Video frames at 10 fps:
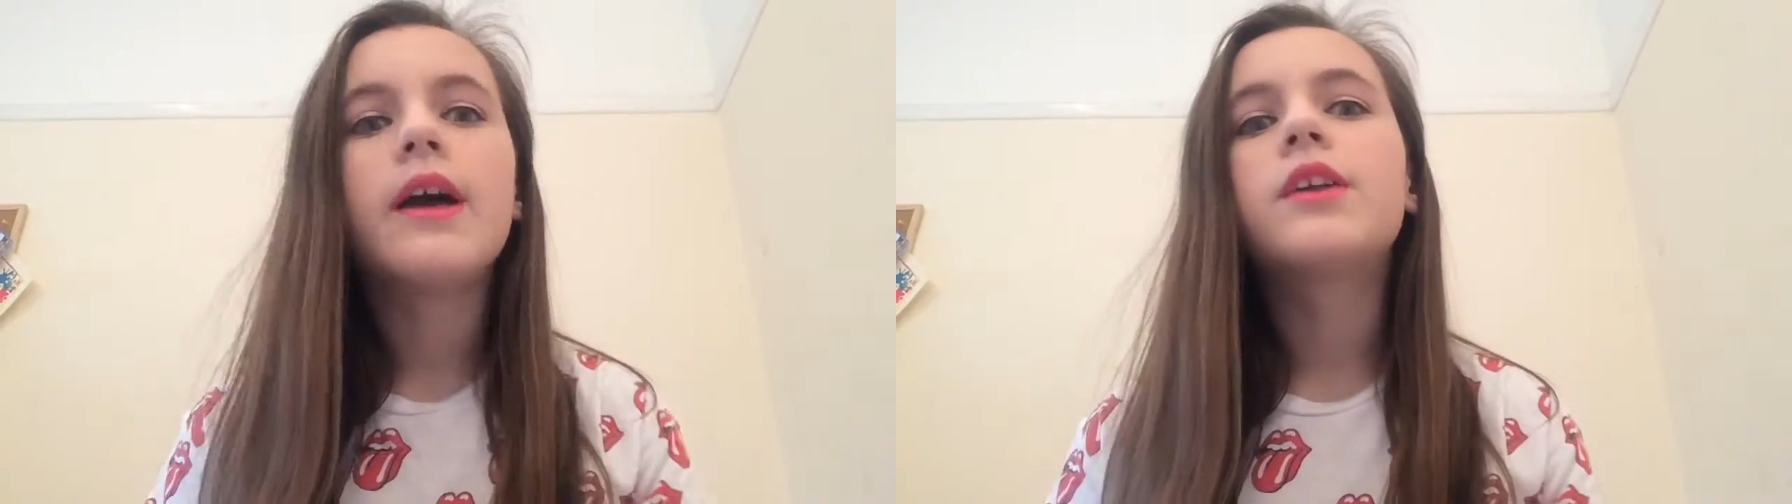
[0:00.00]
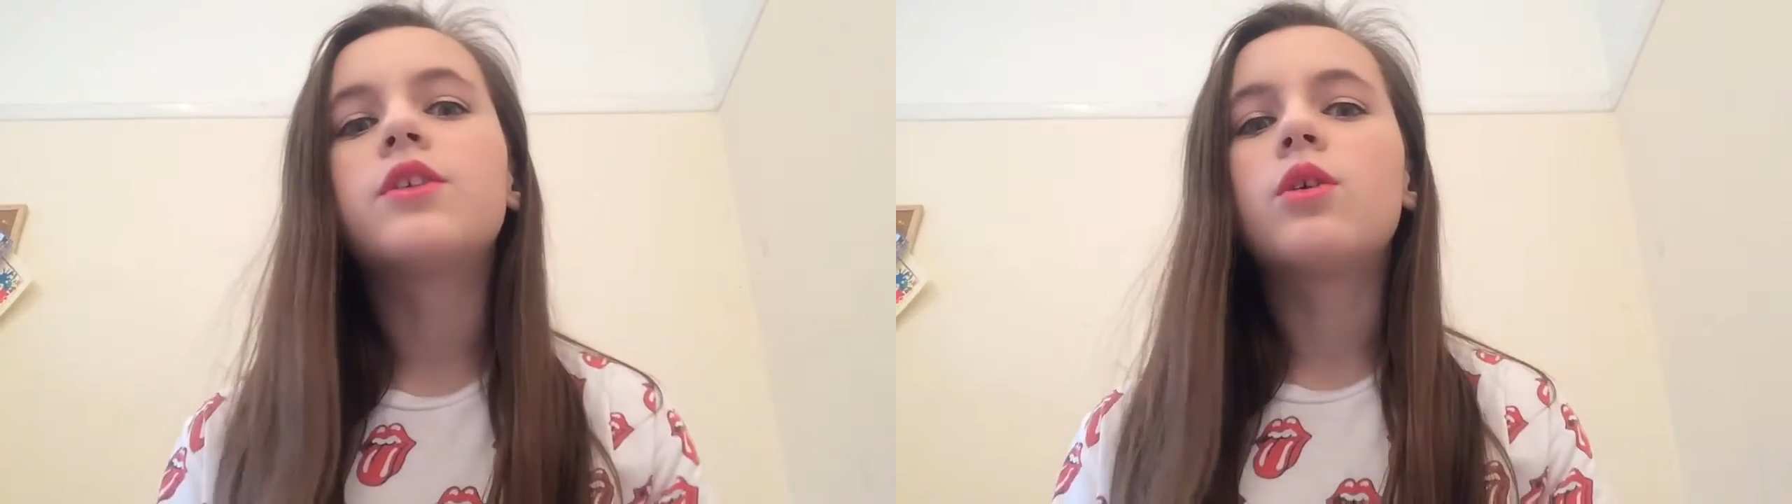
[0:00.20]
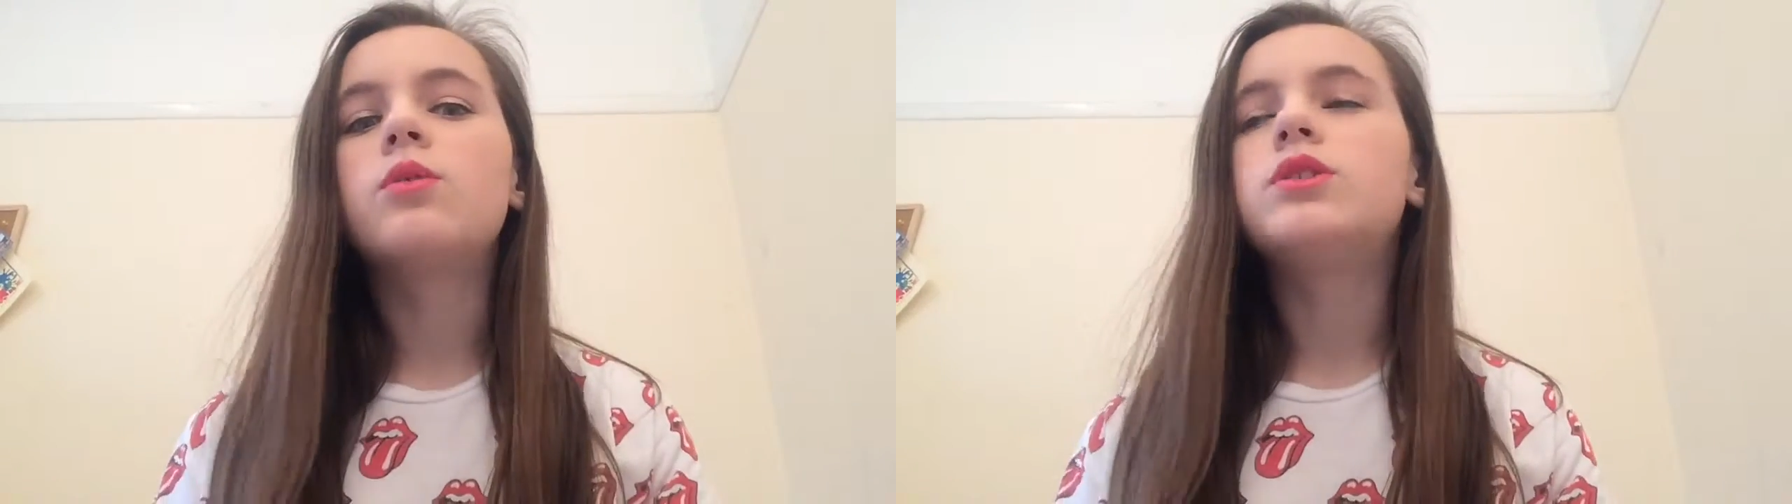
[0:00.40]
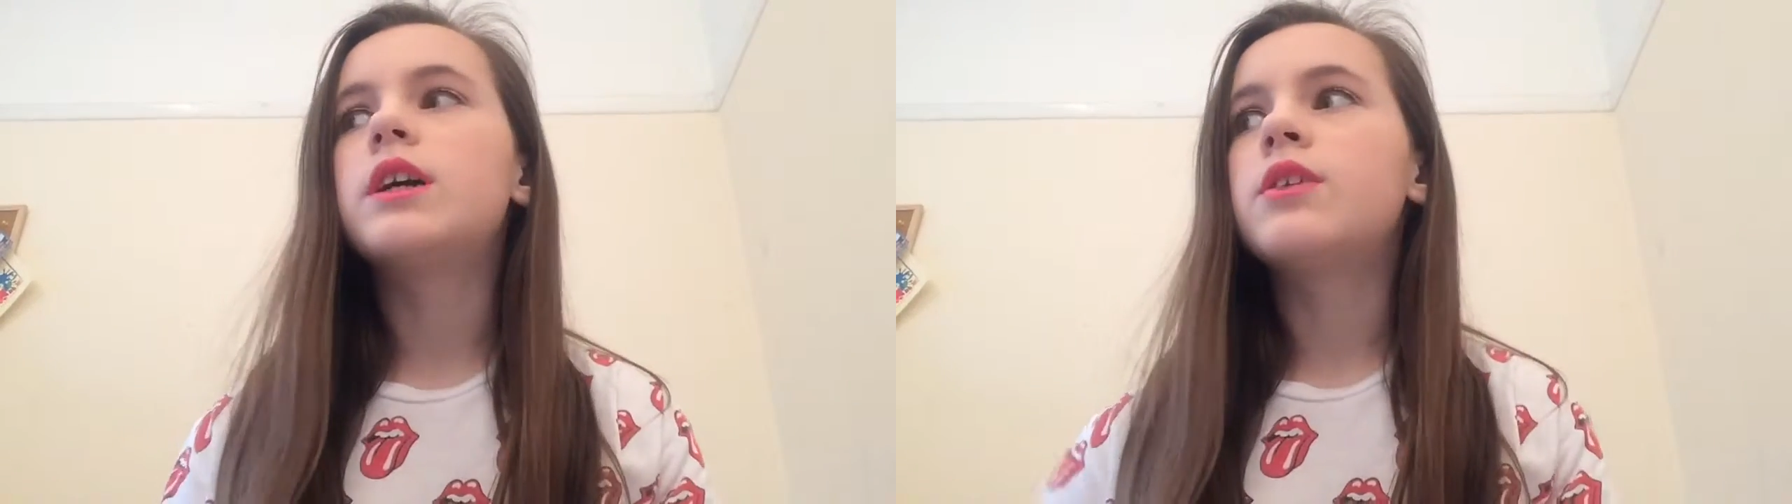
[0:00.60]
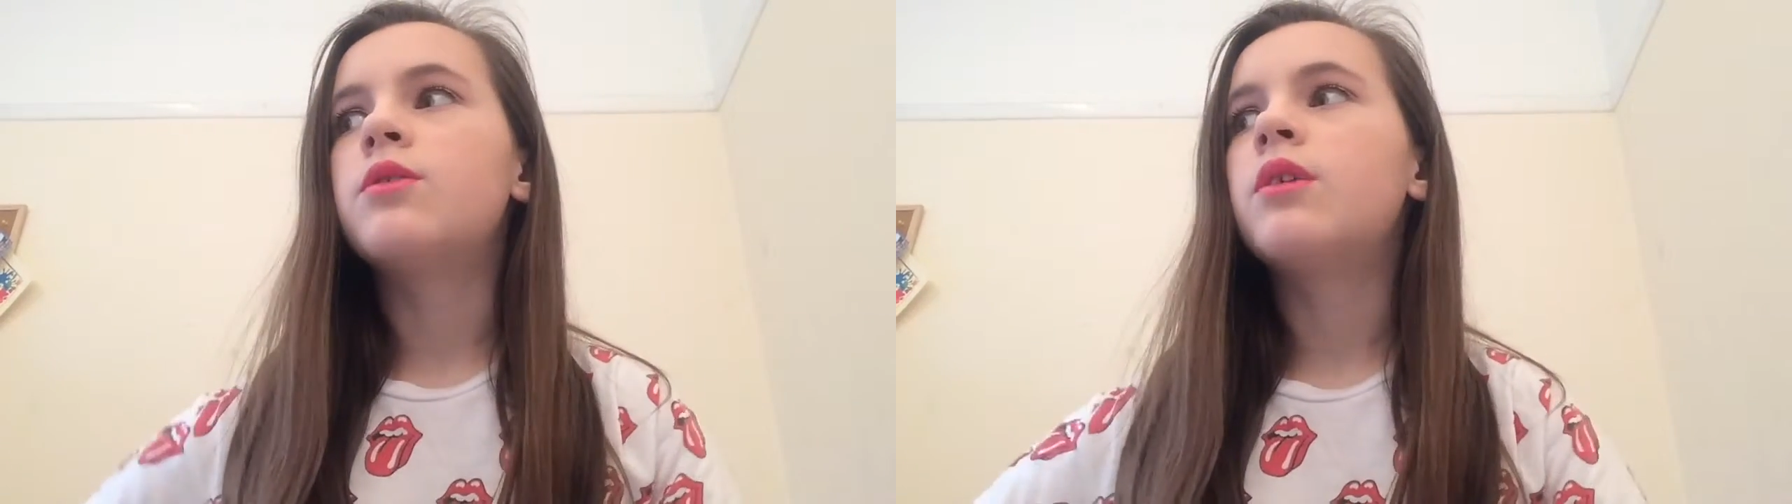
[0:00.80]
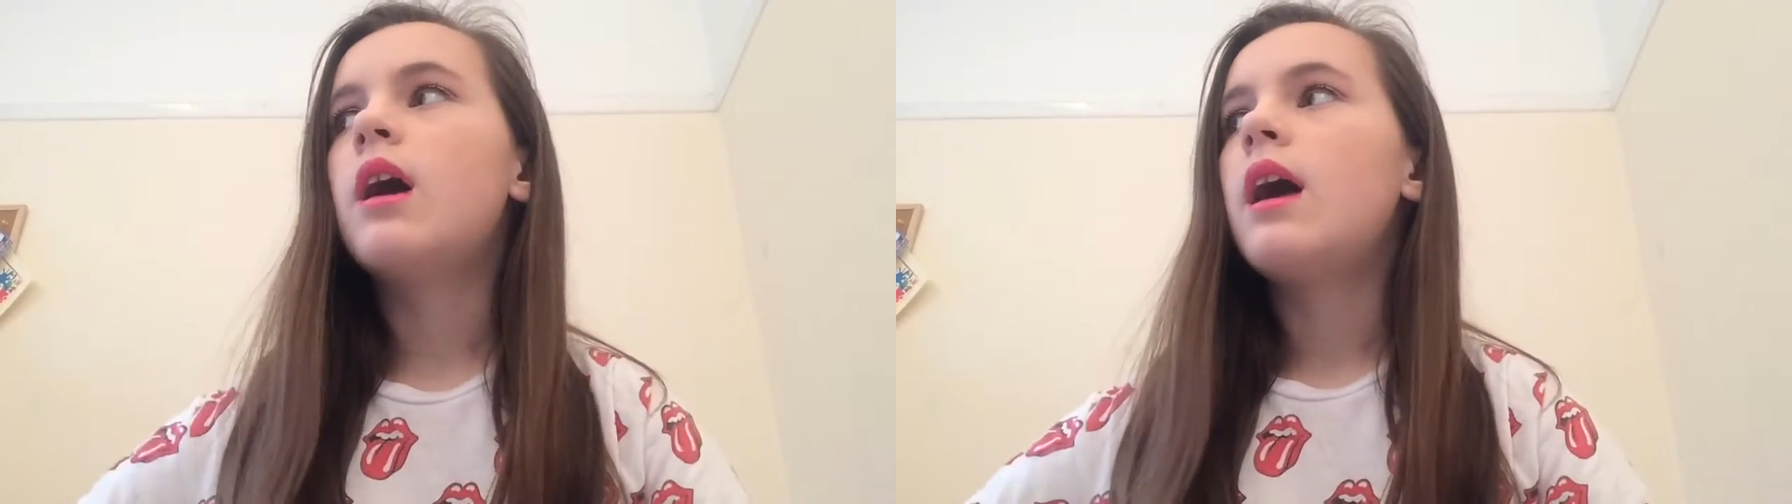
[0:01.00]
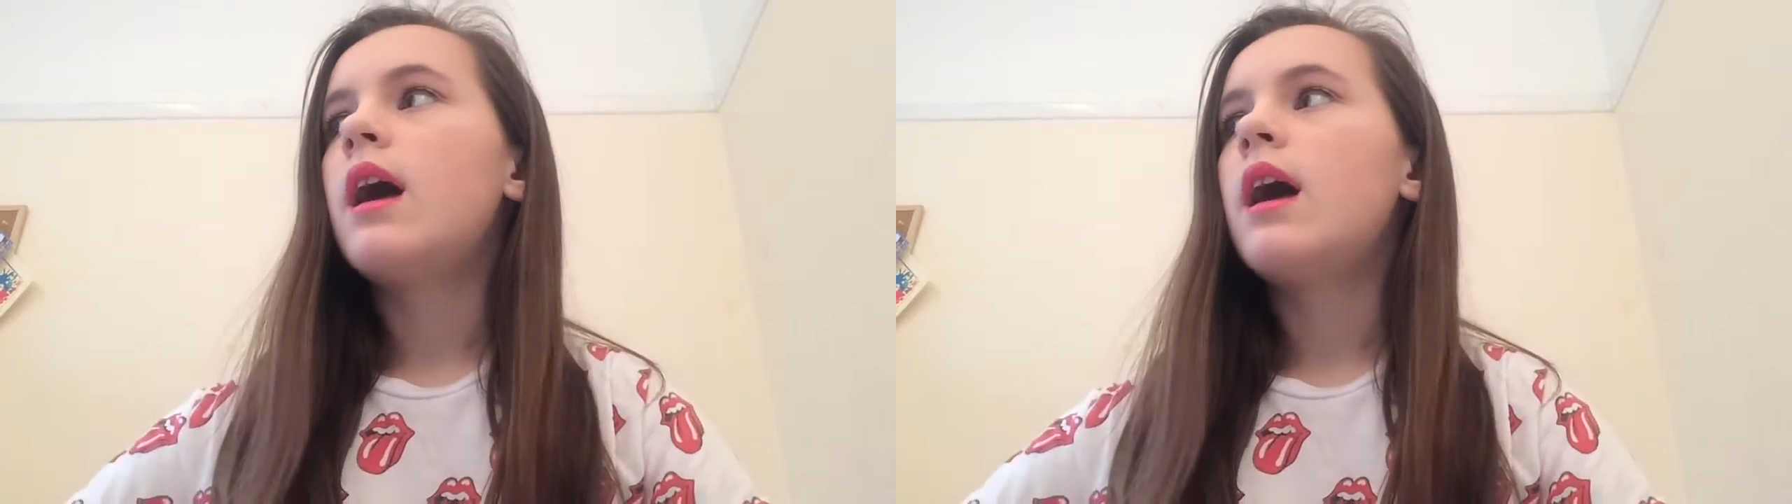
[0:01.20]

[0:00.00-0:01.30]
I had an old channel